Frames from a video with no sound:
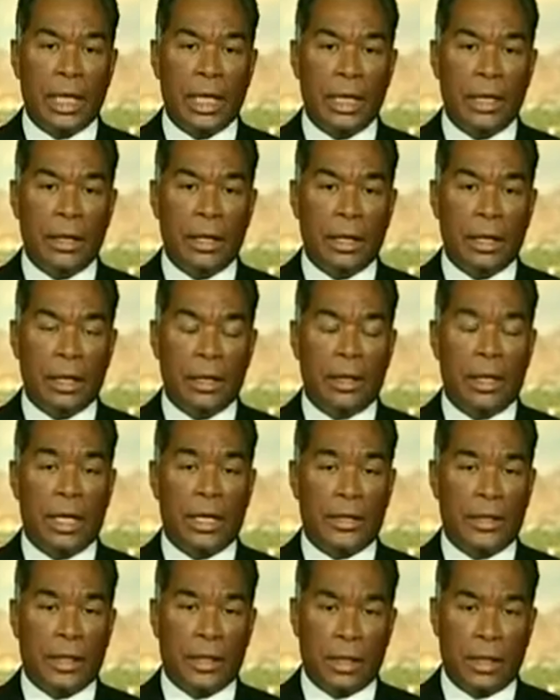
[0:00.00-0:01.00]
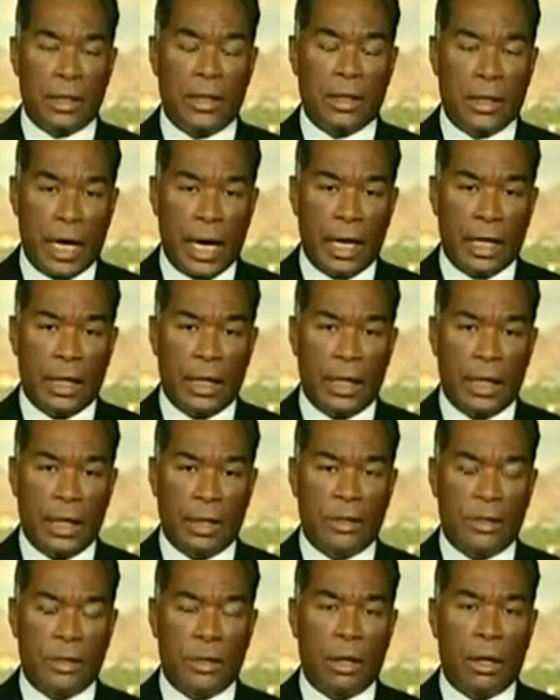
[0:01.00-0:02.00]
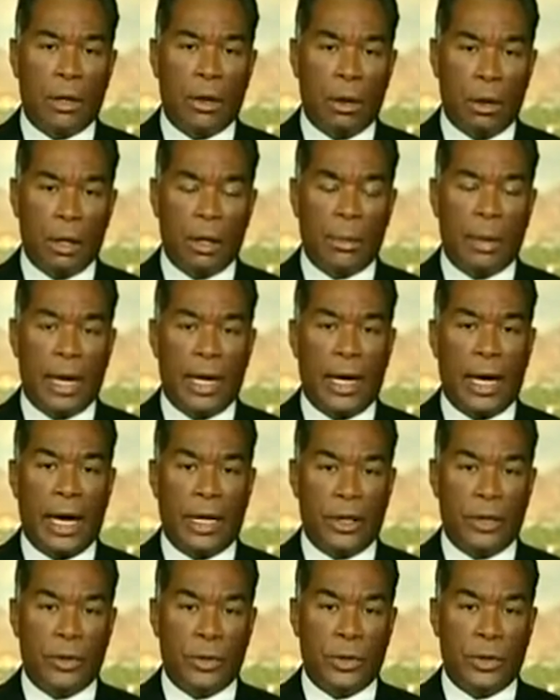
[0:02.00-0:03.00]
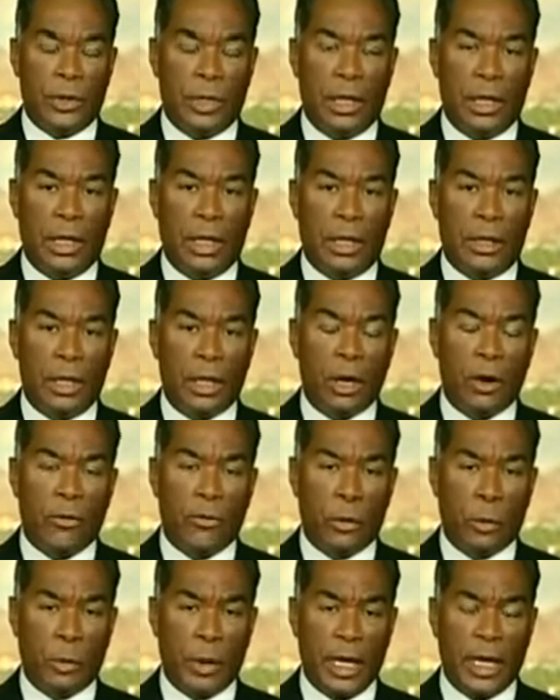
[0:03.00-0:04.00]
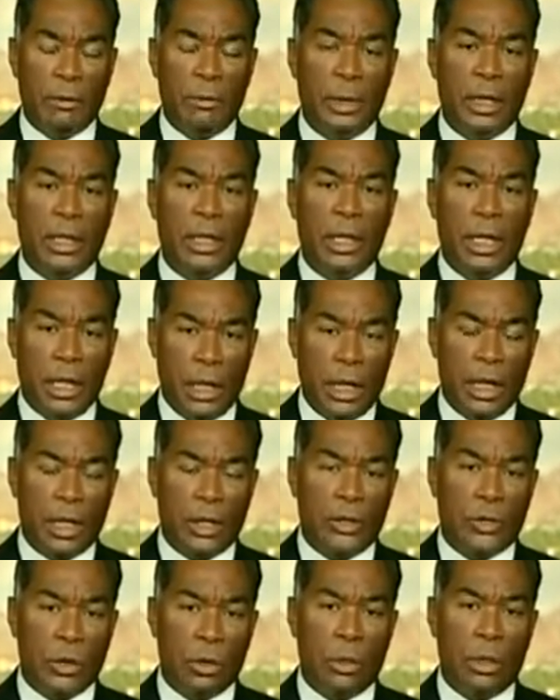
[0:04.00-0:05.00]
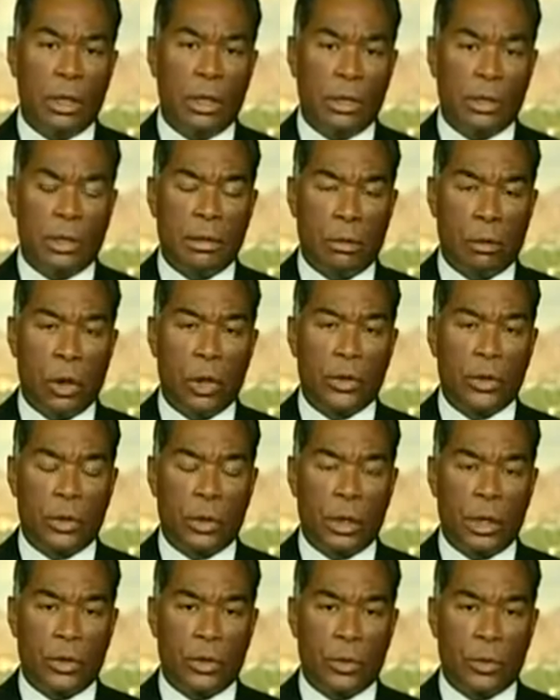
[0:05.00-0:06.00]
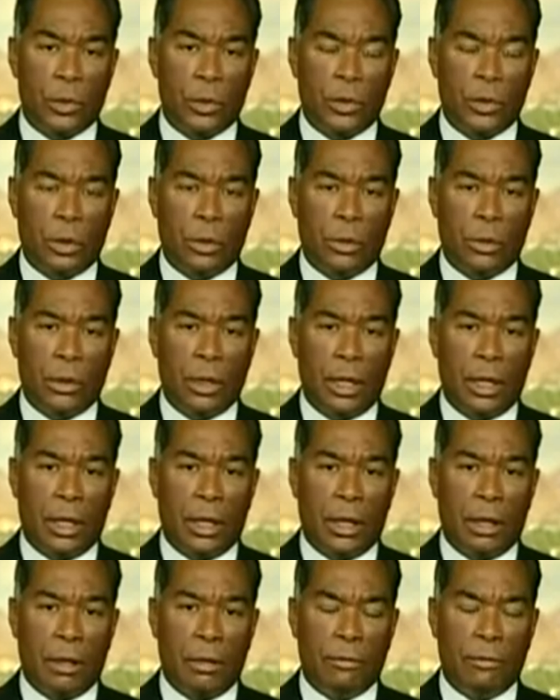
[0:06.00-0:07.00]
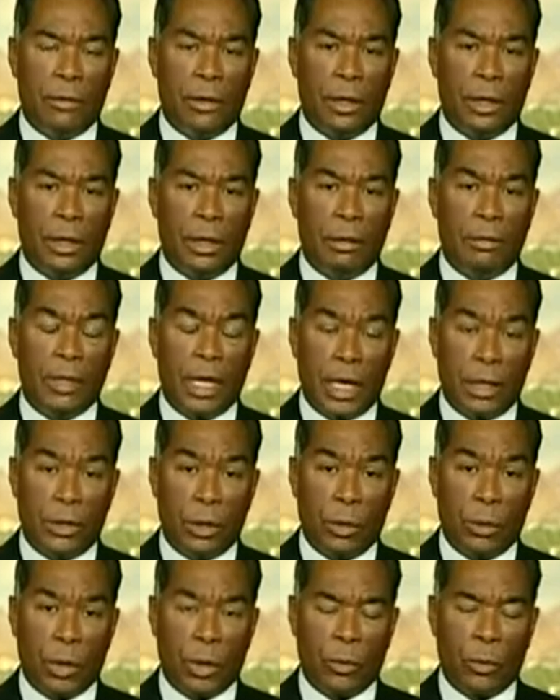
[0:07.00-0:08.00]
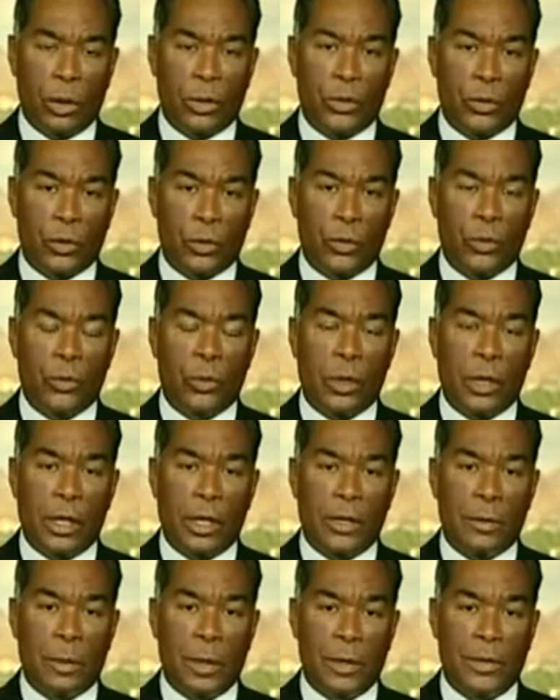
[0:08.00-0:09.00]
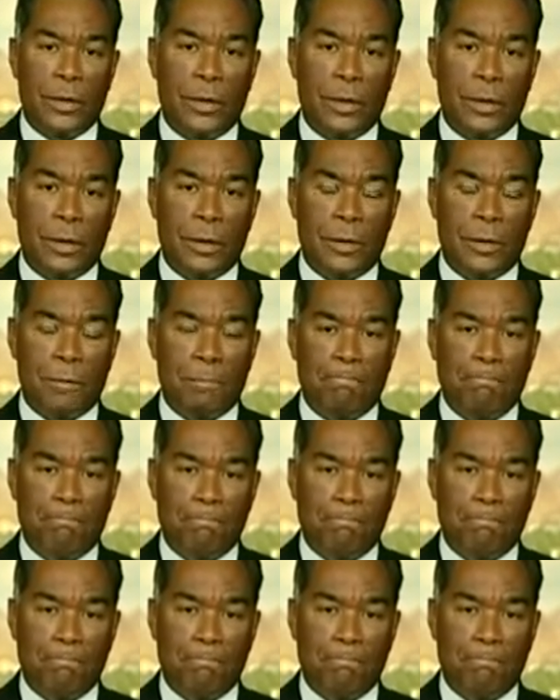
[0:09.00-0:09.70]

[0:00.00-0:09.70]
key thing, Alexis, is that it's all about accuracy, and the overpayment is largely as a result of not knowing what your true cost basis is.